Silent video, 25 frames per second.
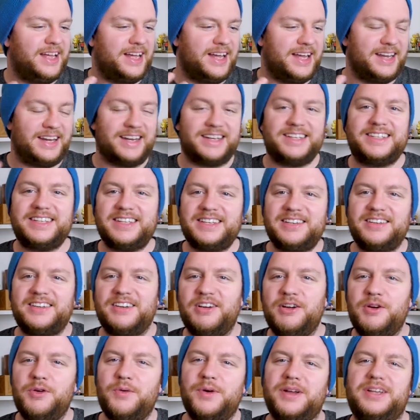I didn't
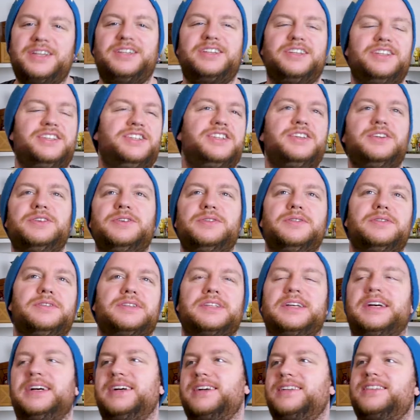know which to choose.
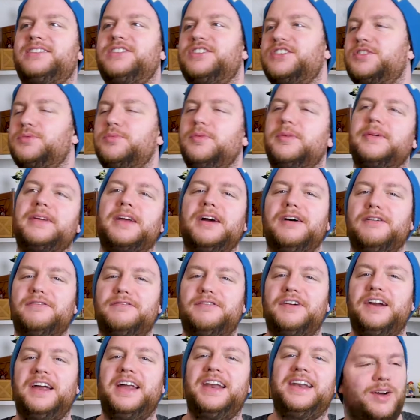I talked to my
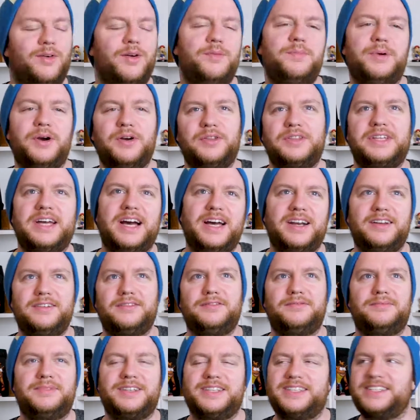girlfriend, and we both kind of
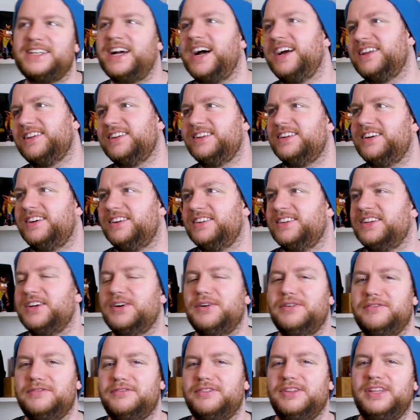decided on
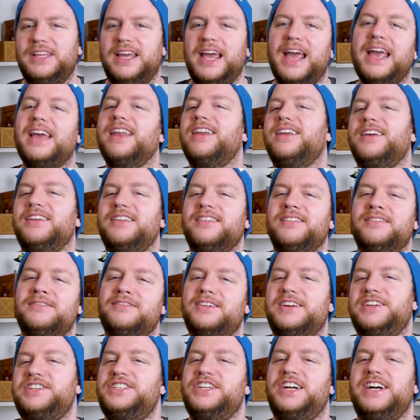going for the Alien
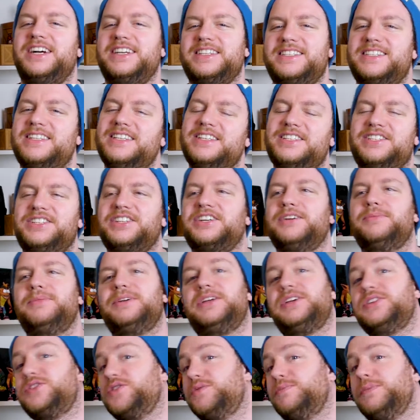franchise t-shirt
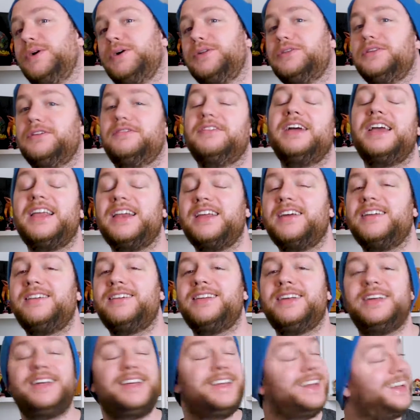because we both love Alien.
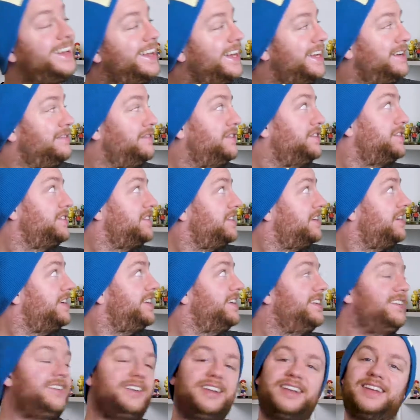And I've also got a
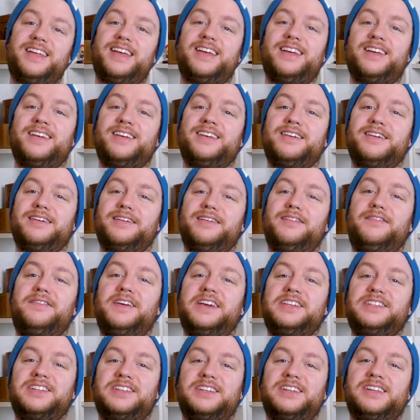little
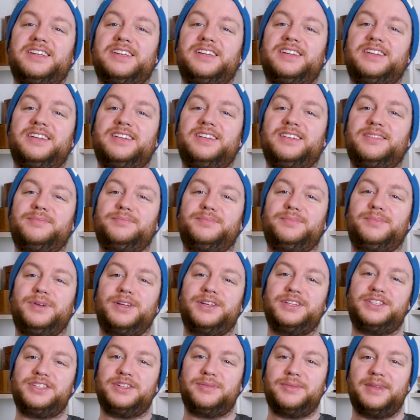facehugger
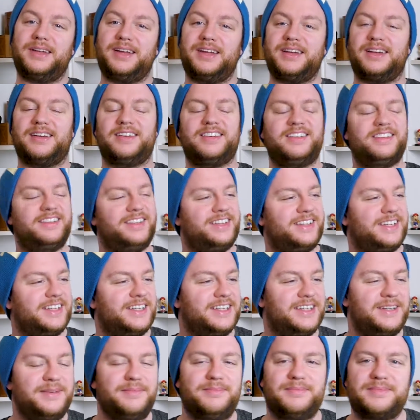plush up there.
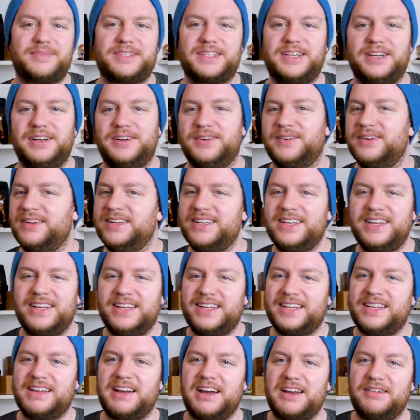So
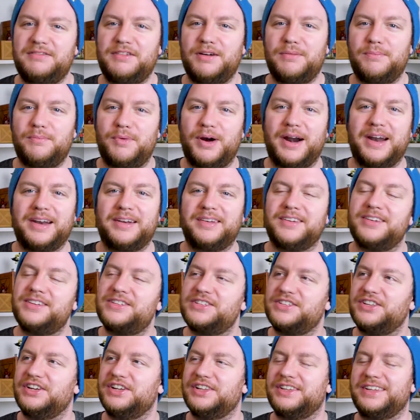kind of on brand
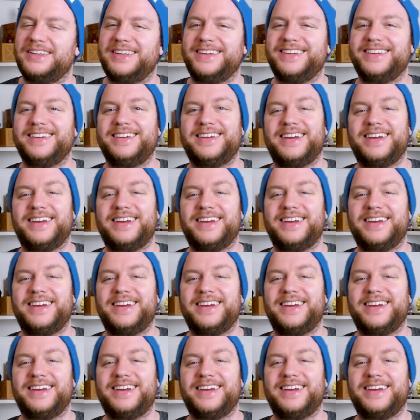sort of thing.